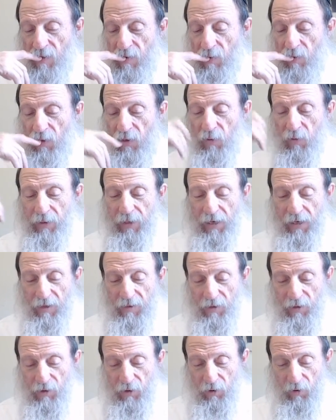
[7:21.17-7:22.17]
the
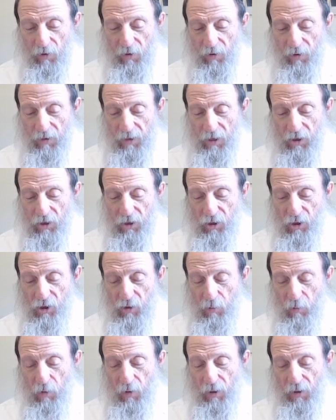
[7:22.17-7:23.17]
Torah, yeshli
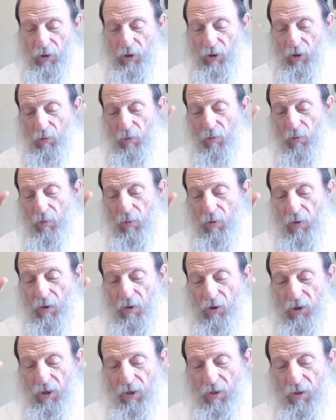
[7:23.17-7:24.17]
smocha, you can
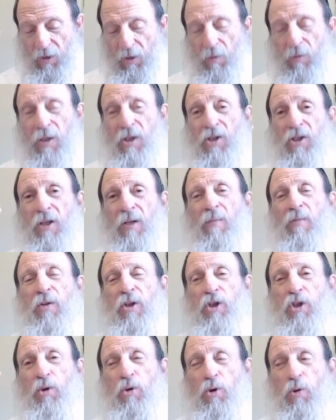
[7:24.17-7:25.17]
telling you, listen,
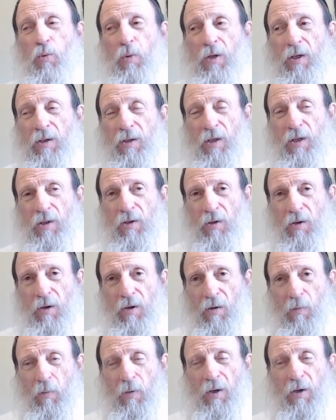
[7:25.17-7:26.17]
the Jews went into the
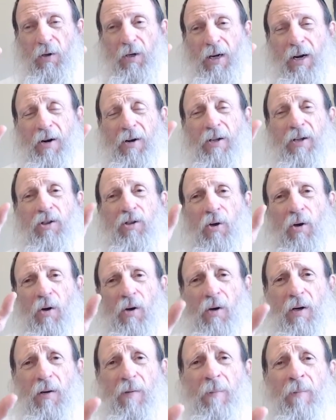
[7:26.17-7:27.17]
Torah. When they're getting
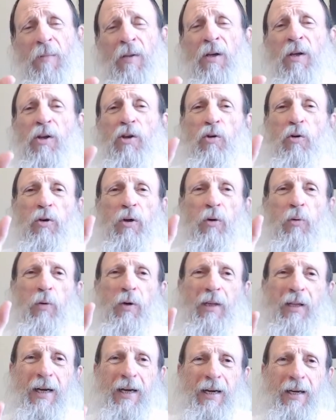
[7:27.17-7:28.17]
Torah, you can
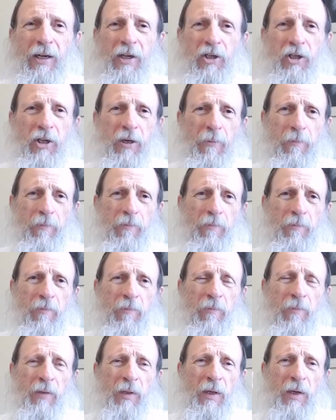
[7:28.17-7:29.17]
rely on Hashem.
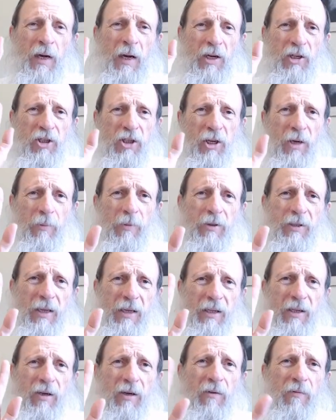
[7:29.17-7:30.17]
Hashem will
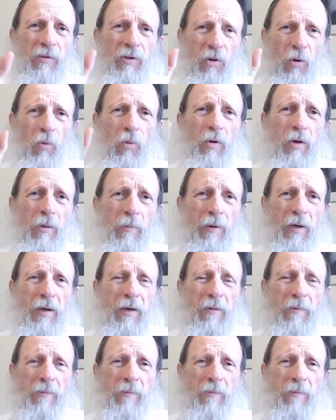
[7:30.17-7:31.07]
take care of it. Don't worry about it.